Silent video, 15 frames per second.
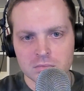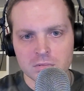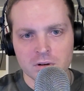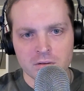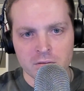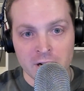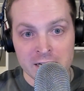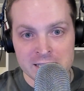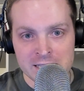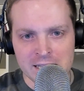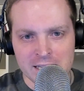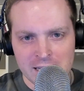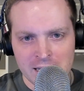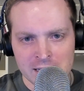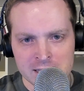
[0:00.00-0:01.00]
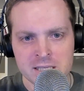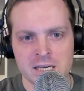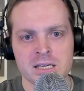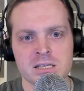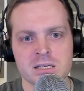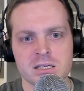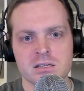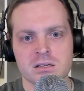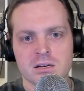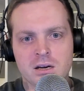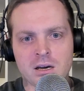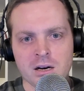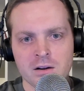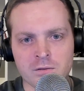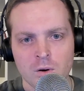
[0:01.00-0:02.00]
reality exists
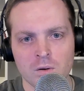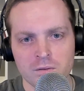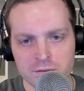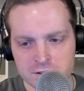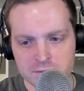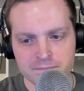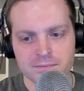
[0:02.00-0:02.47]
and evolves.